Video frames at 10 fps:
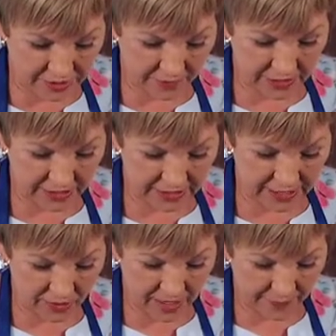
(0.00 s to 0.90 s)
I'm going to
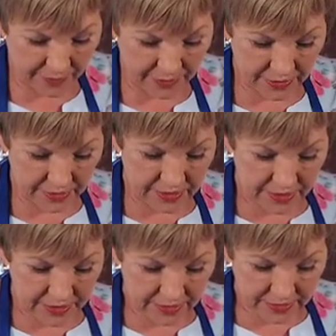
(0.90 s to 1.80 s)
go up
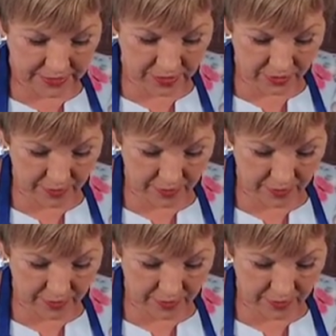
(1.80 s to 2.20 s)
to